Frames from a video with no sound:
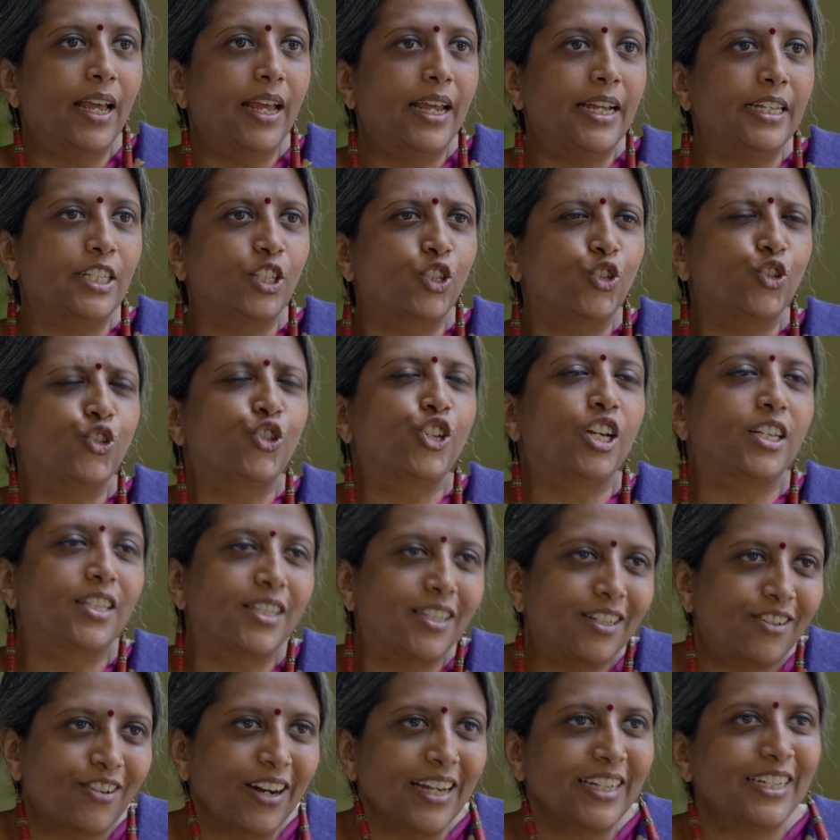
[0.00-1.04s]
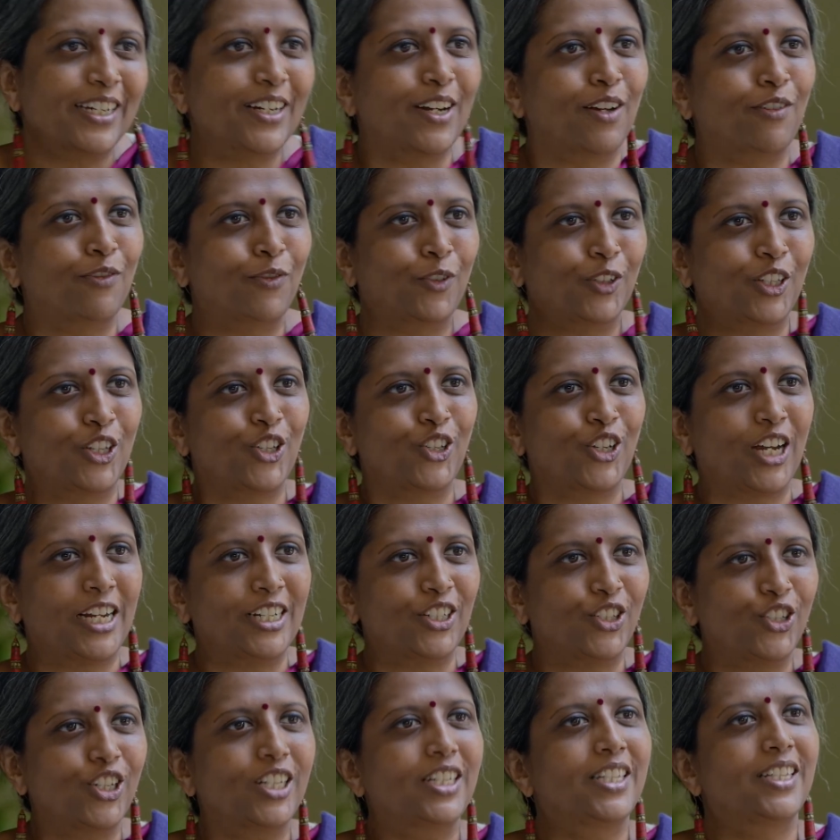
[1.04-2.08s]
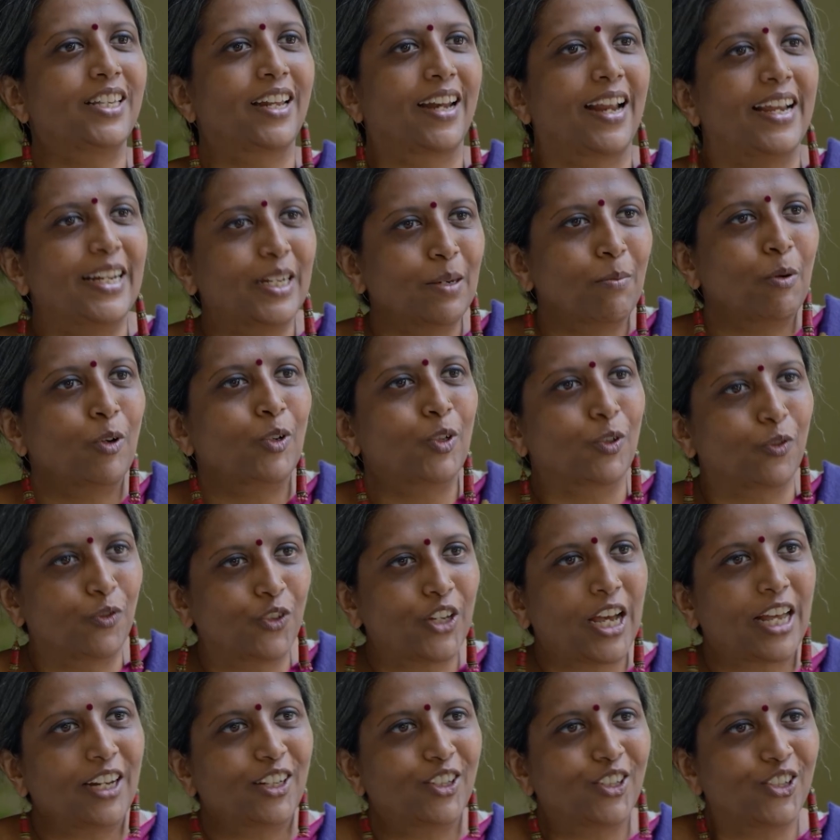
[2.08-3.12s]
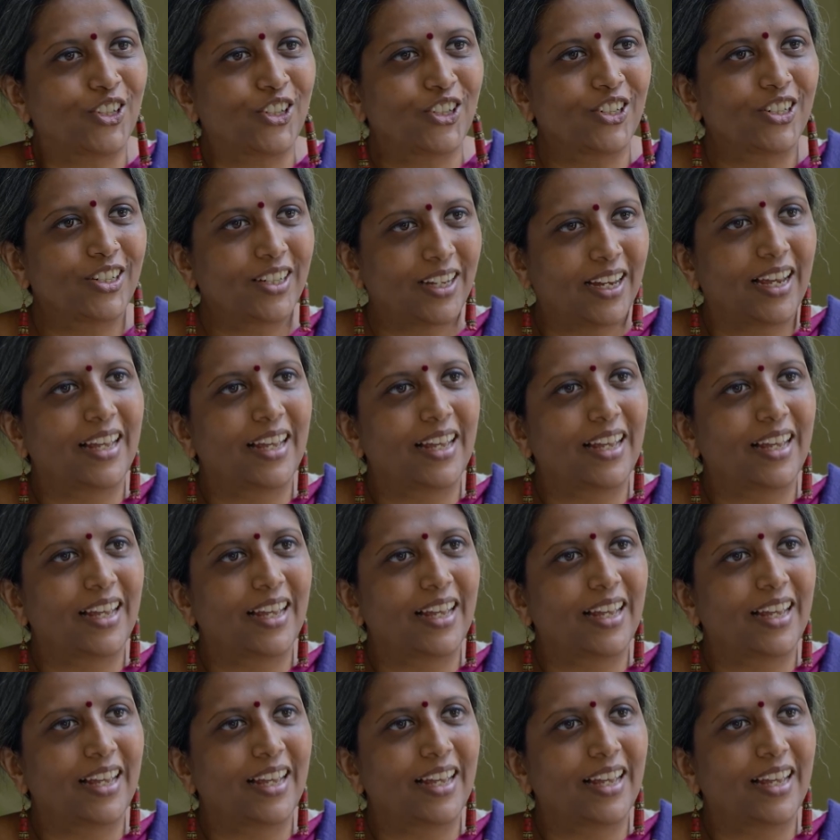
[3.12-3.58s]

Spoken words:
it's just right enough for the child, just the right amount of challenge.